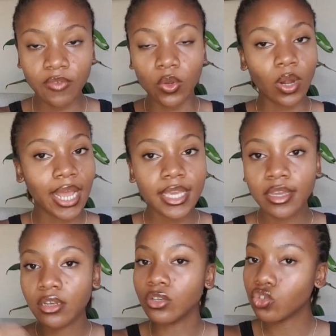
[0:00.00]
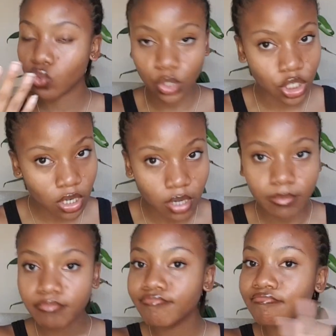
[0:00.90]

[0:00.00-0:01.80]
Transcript: If you don't like it, switch it up.